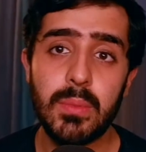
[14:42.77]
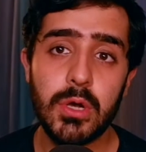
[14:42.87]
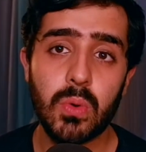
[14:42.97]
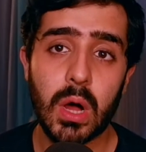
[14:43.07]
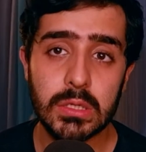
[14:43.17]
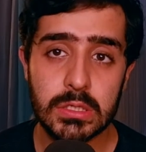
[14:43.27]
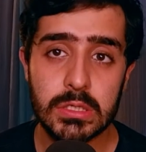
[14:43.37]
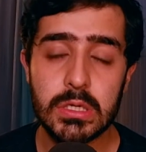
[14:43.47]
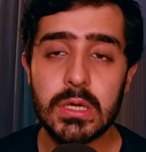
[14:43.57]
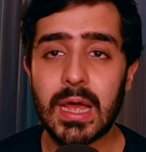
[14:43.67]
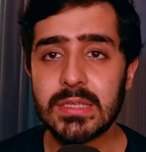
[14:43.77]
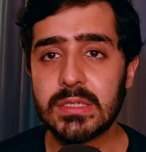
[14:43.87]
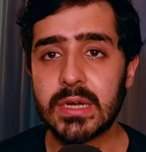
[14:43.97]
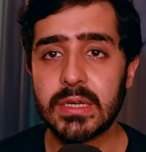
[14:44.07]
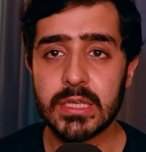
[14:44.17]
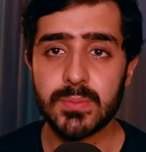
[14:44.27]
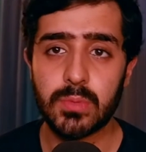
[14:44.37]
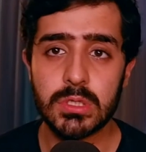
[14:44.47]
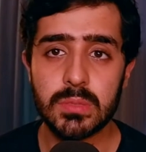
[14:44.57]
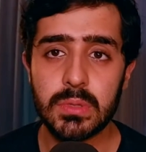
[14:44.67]
to be able to answer as directly
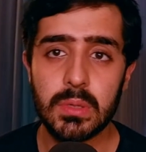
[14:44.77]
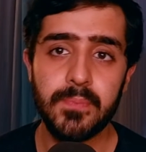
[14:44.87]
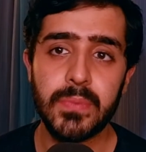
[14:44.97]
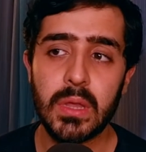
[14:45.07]
as possible.